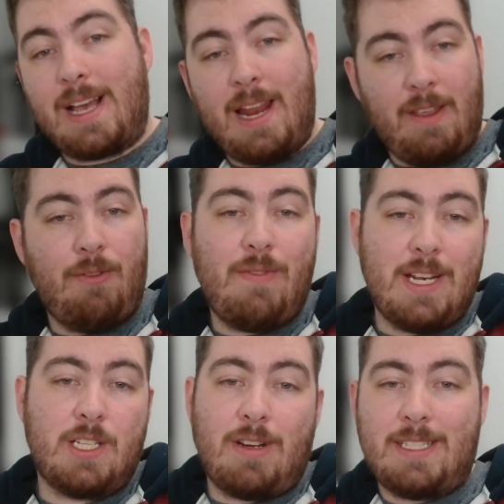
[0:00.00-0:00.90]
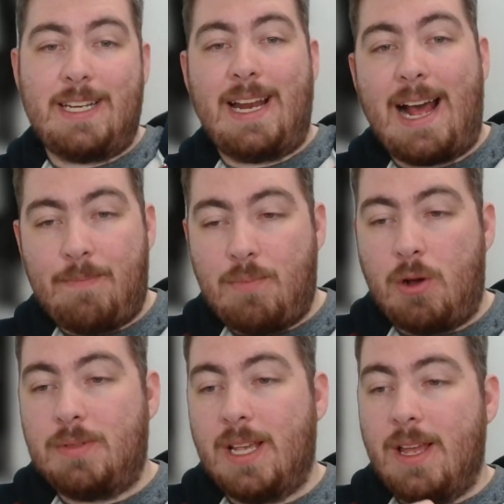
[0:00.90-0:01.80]
And if you've integrated
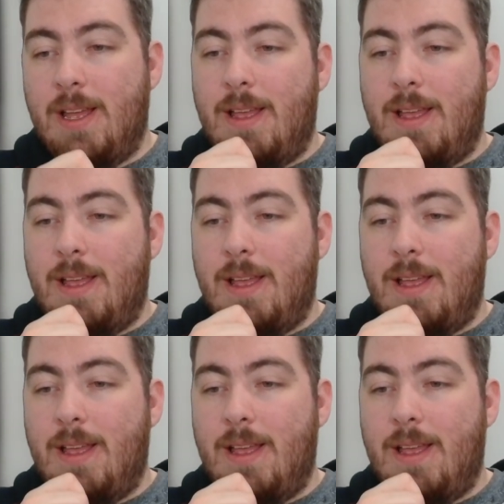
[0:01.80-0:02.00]
AdMobs,